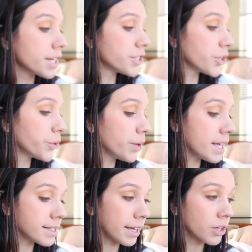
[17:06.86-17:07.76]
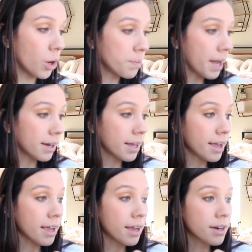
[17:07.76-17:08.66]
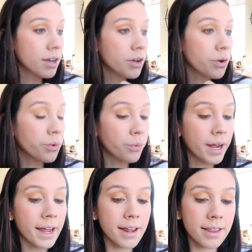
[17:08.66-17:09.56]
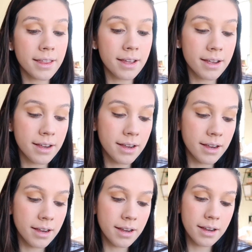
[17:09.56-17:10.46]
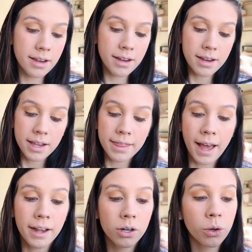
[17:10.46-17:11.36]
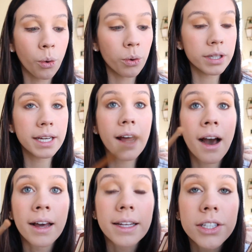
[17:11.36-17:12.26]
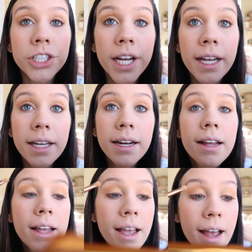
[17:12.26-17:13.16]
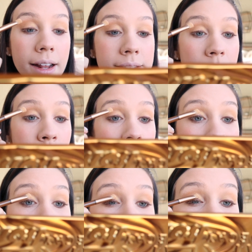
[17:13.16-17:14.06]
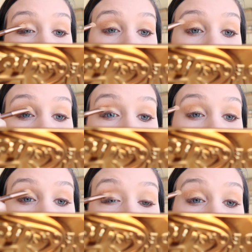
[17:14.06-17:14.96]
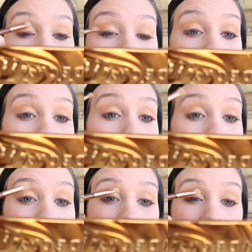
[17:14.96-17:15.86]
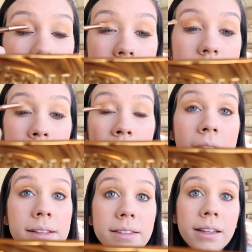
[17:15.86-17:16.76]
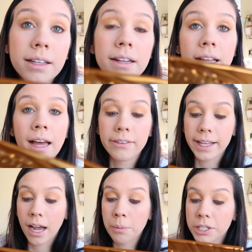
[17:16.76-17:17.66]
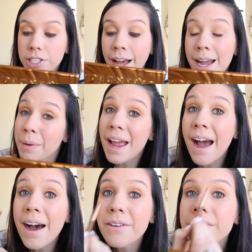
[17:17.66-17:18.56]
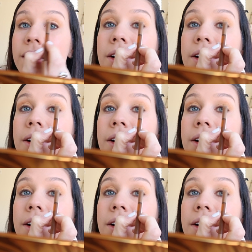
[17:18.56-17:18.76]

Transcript: I do is I go back in with that golden honey shade, and sometimes I'll wet my brush and sometimes I won't. It really just depends on, like, again, like how much time I have,